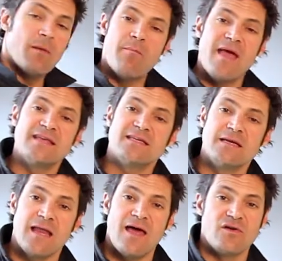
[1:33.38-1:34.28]

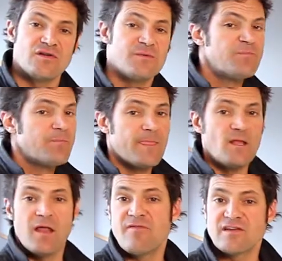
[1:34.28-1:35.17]
amazing leathers.
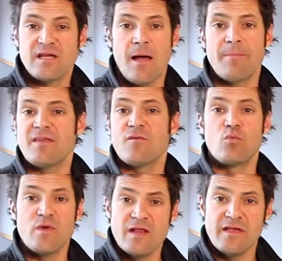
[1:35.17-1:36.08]
You love this company, they're
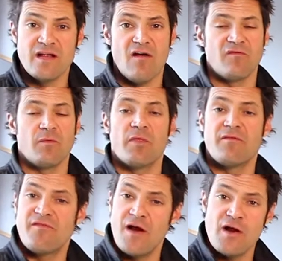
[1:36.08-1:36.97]
really comfortable, they're
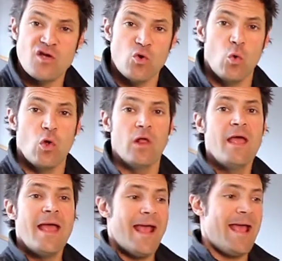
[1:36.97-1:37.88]
very cool,
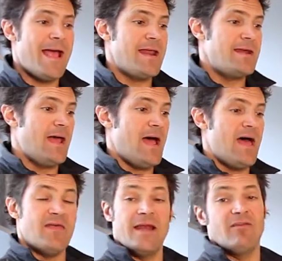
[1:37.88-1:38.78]
and
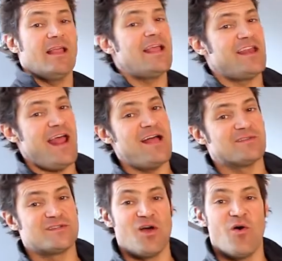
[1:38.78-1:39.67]
they never let you
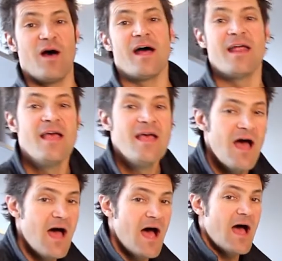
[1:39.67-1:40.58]
down. So
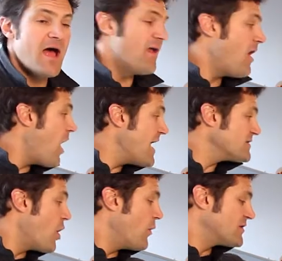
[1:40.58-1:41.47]

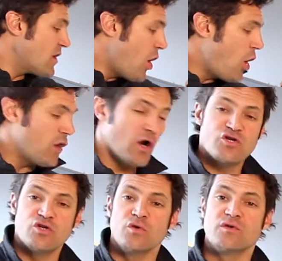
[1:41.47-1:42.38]
as always, all our
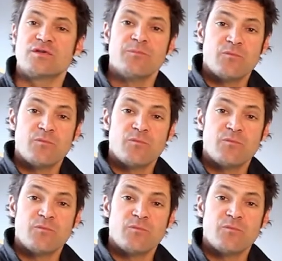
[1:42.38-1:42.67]
shoes